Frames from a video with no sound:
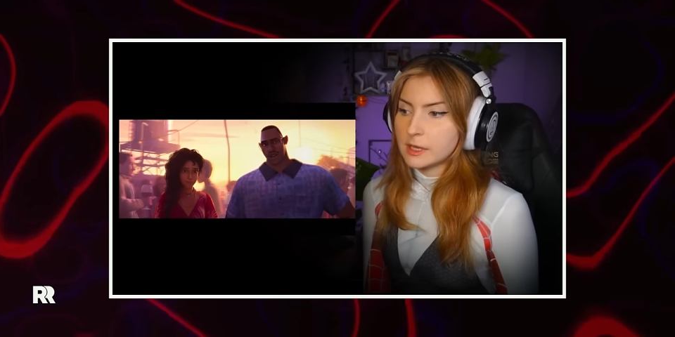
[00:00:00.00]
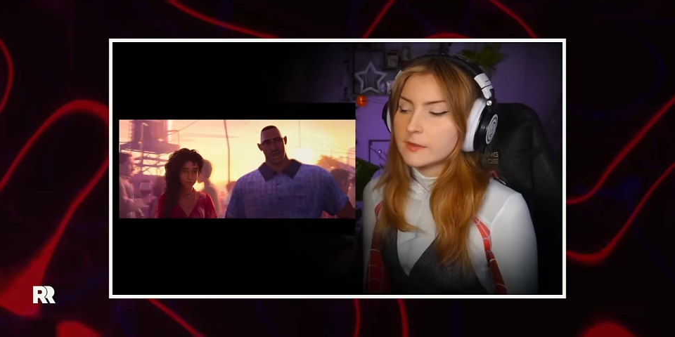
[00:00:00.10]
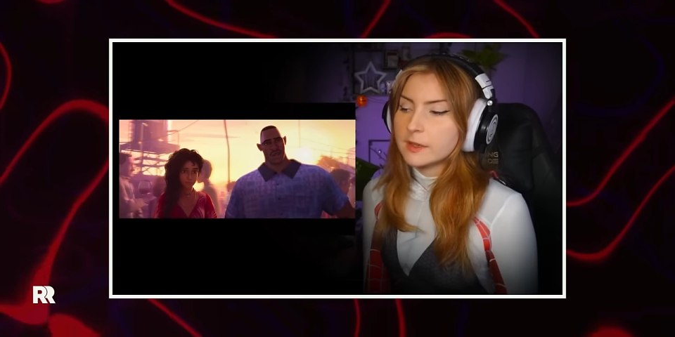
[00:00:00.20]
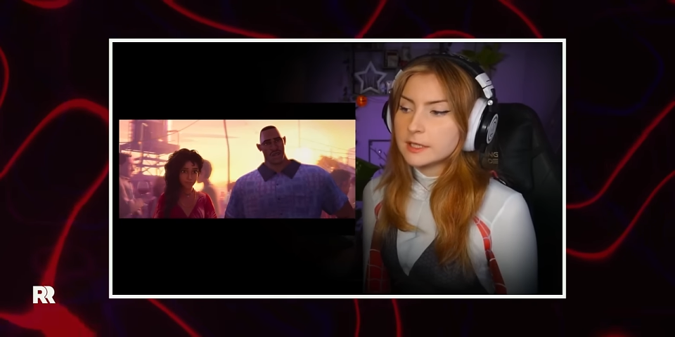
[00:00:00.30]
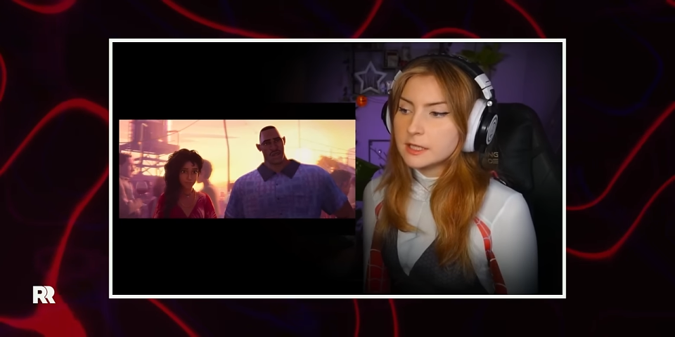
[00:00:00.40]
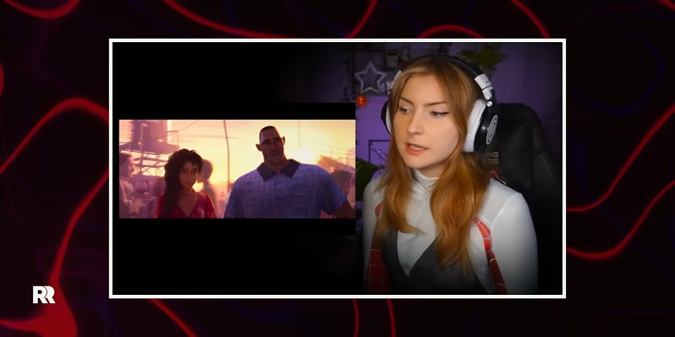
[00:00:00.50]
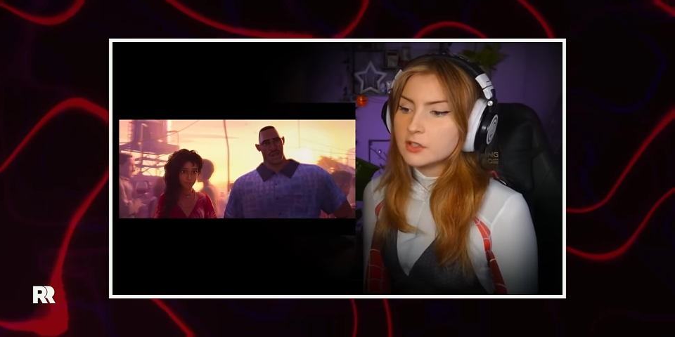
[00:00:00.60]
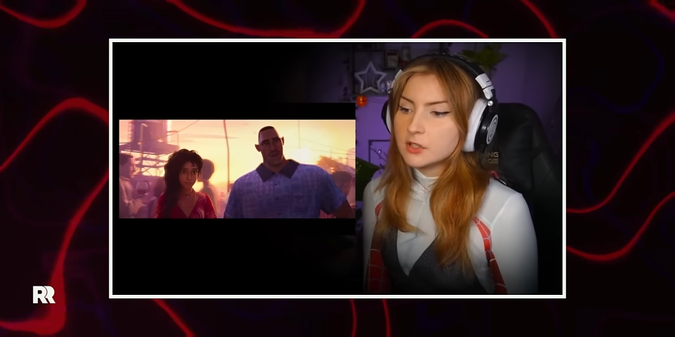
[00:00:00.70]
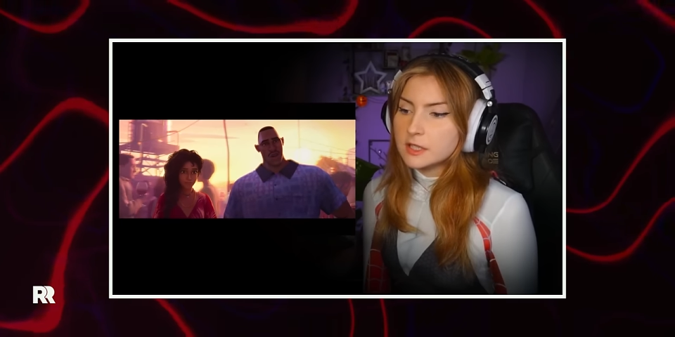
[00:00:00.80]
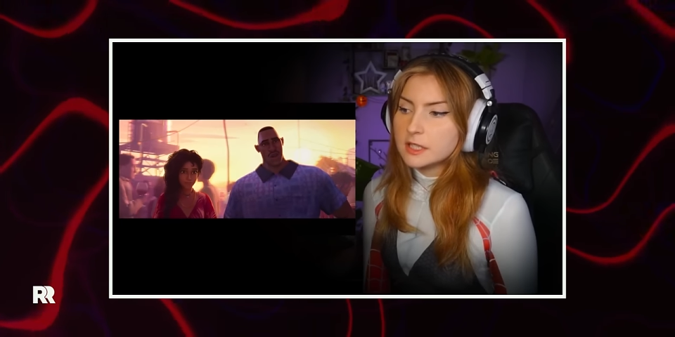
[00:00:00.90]
Having
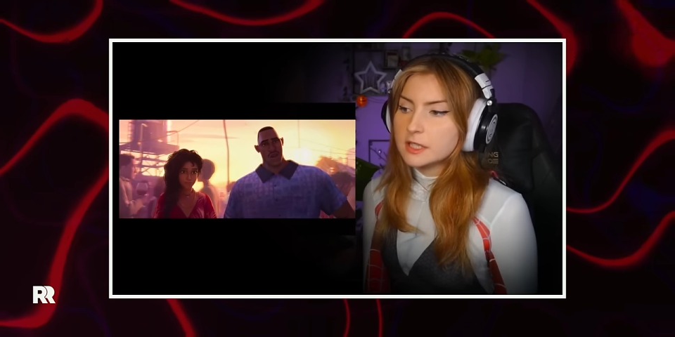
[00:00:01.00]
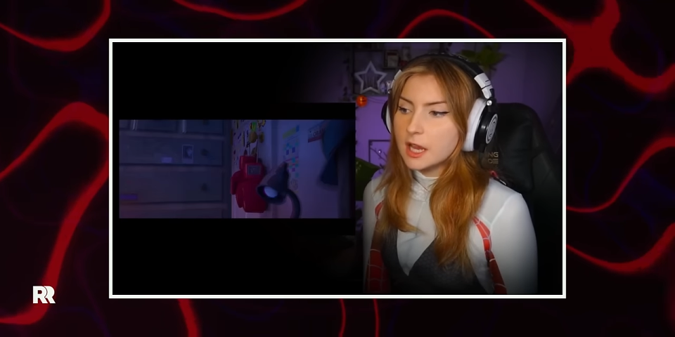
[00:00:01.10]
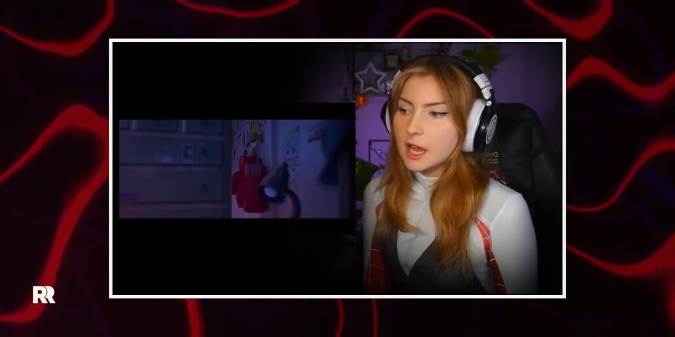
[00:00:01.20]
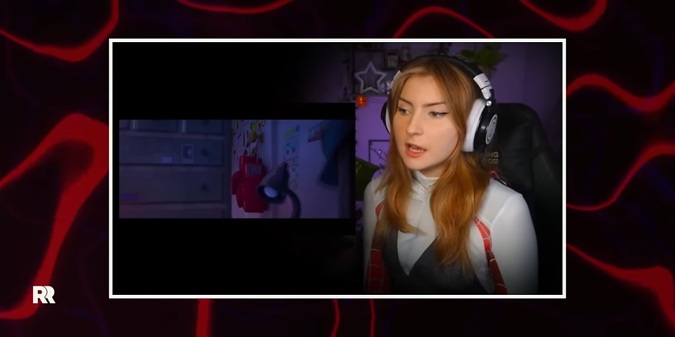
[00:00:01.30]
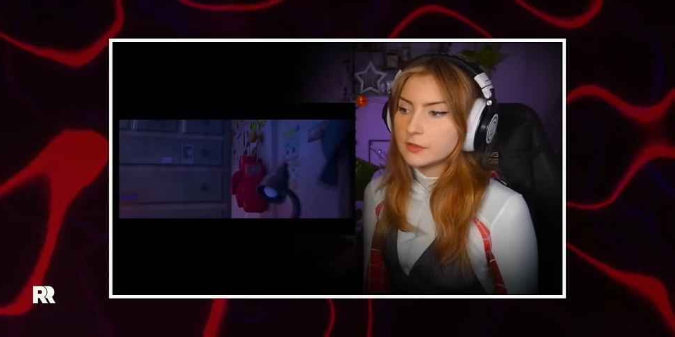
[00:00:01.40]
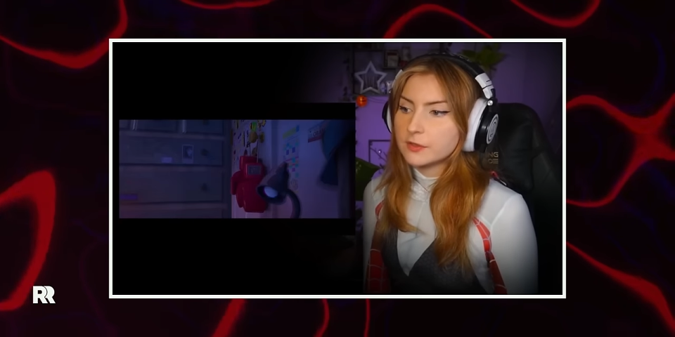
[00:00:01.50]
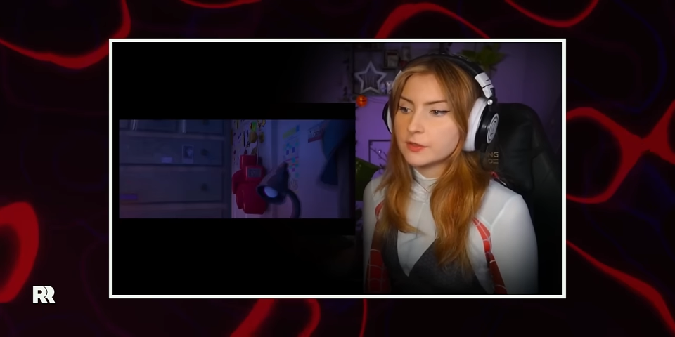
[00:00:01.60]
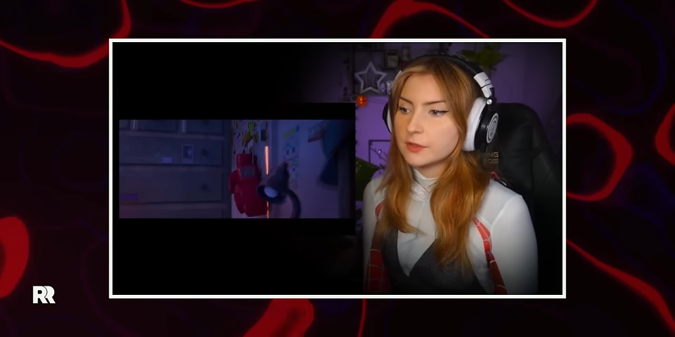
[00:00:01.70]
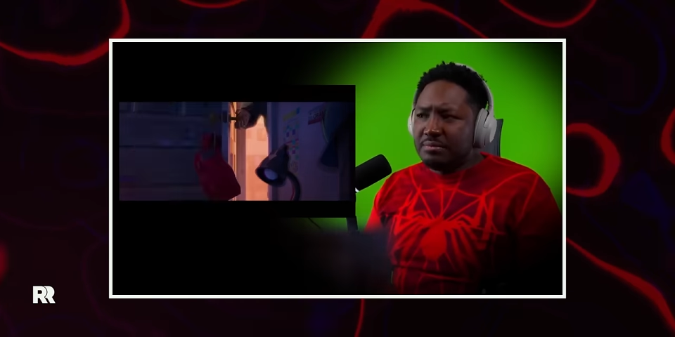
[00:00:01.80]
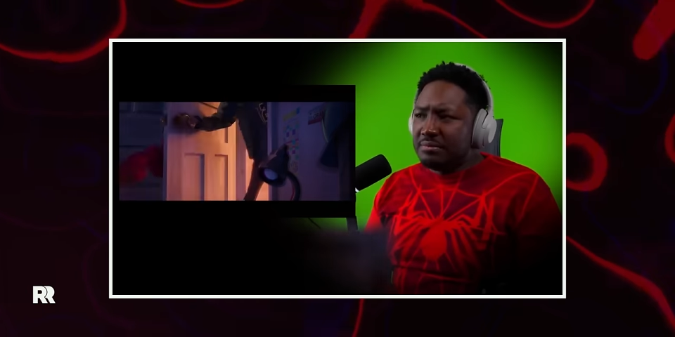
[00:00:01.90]
teenagers is
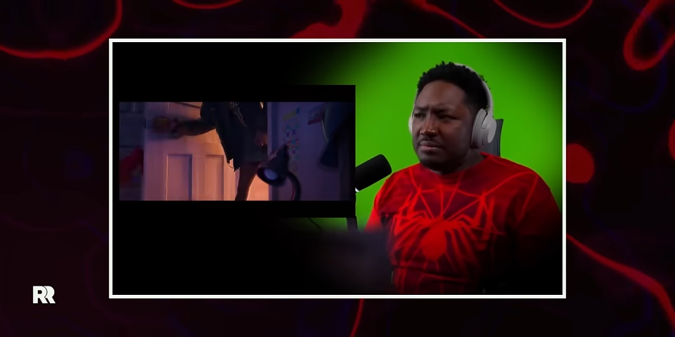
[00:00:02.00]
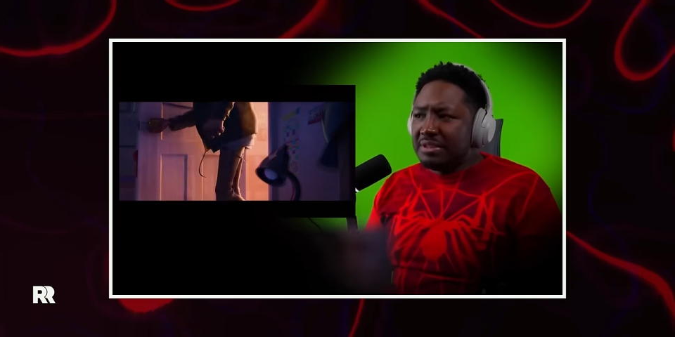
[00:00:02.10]
tough.